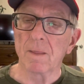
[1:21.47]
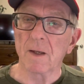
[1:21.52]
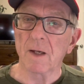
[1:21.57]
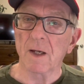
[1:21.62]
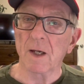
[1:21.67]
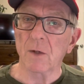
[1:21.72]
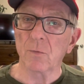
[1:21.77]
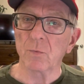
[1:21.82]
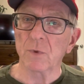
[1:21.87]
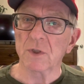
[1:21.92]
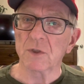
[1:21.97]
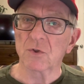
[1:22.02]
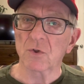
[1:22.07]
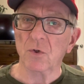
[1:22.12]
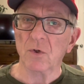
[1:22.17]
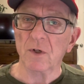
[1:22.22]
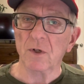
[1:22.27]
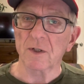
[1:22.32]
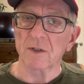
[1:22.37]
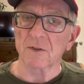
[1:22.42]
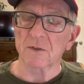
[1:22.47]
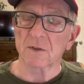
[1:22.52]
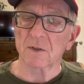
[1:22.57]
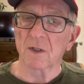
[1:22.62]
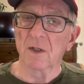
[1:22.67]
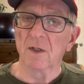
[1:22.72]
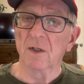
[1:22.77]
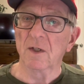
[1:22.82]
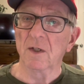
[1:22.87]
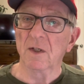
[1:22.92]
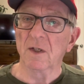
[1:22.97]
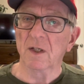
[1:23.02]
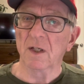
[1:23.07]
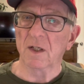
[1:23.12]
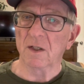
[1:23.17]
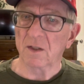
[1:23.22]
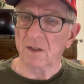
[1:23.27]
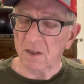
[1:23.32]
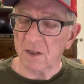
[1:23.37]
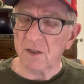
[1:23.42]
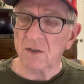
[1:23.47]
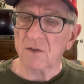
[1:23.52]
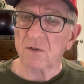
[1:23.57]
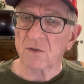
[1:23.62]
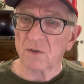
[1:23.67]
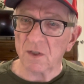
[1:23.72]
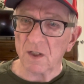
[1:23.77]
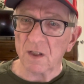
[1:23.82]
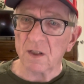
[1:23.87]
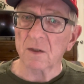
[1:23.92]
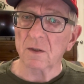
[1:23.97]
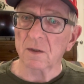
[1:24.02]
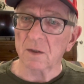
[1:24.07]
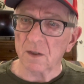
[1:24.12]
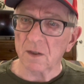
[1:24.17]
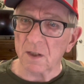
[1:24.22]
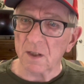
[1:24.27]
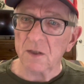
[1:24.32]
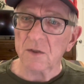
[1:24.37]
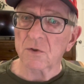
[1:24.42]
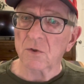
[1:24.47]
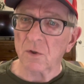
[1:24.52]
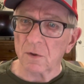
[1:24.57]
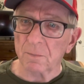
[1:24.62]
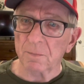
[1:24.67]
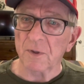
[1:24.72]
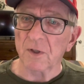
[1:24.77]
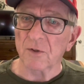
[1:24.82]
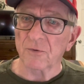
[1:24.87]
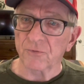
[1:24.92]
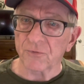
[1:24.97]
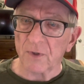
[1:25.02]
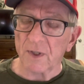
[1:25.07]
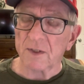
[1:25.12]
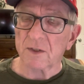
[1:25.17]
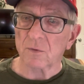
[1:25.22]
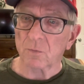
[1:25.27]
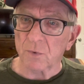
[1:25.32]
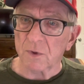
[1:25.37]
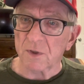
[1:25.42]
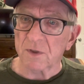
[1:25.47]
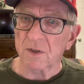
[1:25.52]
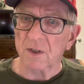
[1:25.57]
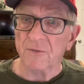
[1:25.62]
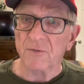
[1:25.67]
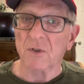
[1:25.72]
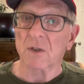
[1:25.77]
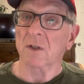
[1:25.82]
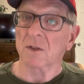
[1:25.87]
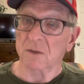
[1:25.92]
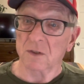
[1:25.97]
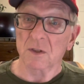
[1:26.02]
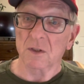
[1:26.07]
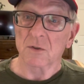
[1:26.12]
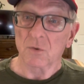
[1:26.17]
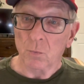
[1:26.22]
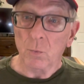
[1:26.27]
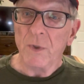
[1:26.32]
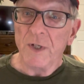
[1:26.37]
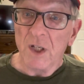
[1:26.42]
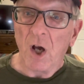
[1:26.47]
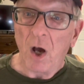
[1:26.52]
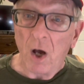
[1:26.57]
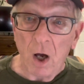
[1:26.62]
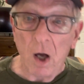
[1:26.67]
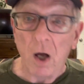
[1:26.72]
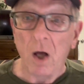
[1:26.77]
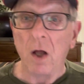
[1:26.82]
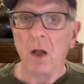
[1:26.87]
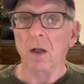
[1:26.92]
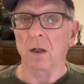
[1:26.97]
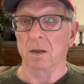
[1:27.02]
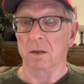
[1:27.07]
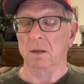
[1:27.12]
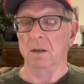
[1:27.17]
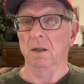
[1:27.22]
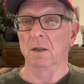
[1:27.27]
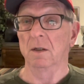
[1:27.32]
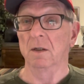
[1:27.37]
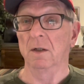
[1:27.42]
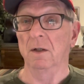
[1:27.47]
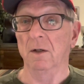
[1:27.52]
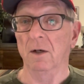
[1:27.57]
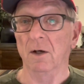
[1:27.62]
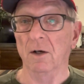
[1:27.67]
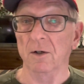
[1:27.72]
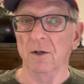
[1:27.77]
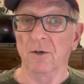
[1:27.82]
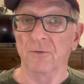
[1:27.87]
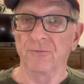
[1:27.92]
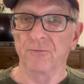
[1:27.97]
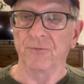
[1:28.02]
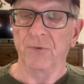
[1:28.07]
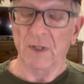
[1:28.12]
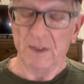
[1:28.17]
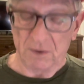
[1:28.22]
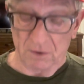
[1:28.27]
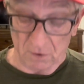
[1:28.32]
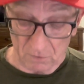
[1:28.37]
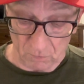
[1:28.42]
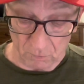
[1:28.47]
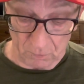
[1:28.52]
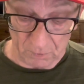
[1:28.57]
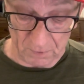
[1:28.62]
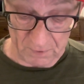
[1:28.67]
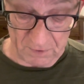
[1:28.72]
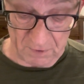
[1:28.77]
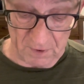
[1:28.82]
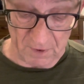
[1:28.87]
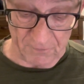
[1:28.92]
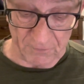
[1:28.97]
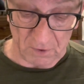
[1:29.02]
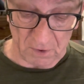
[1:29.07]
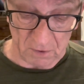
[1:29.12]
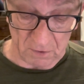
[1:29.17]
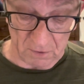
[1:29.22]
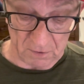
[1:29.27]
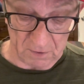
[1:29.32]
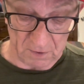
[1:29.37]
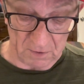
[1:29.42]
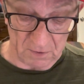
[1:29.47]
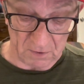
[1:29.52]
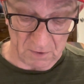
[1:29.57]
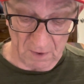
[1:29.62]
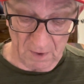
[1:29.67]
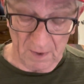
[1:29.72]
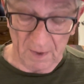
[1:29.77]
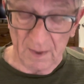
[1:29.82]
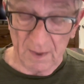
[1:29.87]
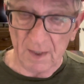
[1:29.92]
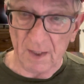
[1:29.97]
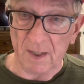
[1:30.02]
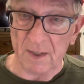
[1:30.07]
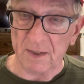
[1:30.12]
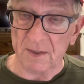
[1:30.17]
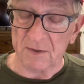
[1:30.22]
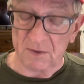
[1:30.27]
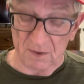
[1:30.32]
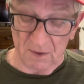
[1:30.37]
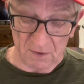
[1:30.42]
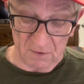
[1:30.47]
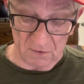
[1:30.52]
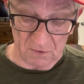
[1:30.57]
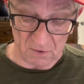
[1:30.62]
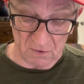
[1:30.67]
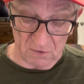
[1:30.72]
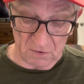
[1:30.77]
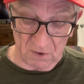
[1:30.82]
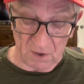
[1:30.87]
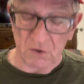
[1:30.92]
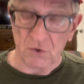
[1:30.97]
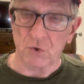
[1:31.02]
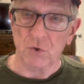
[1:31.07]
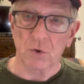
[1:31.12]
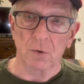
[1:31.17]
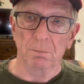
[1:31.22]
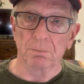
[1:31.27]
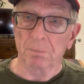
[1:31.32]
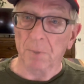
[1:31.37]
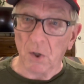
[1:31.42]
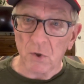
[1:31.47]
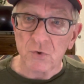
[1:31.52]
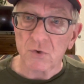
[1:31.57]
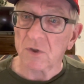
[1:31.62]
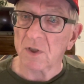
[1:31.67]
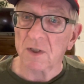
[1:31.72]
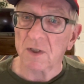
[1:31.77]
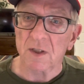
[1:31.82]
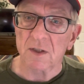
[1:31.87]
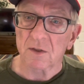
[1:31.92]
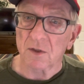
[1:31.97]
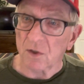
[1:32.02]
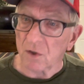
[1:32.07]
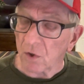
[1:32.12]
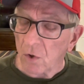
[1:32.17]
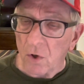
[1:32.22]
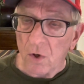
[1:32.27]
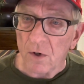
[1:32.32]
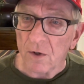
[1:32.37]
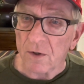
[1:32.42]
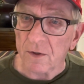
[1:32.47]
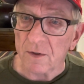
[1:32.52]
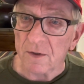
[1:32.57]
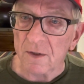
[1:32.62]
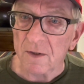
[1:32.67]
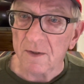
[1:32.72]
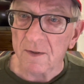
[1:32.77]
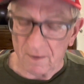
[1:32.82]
and rejoice he's thinking that he's going to be afflicted with difficulties. We all are afflicted with difficulties. And he says, since you're boasting in the Lord,